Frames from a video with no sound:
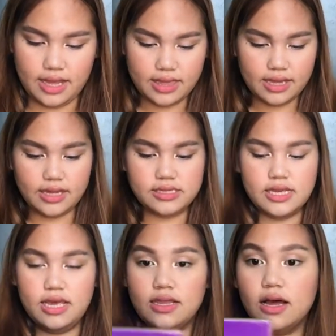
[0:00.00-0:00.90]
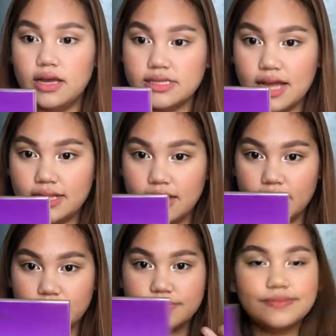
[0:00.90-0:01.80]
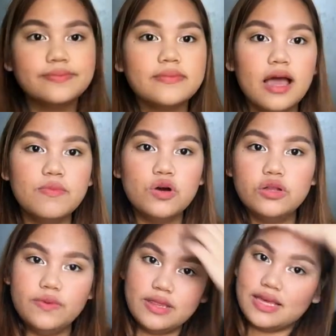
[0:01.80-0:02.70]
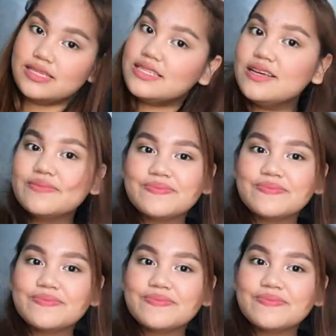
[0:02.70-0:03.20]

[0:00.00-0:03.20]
I think that's it. Is that it? I'm good with this.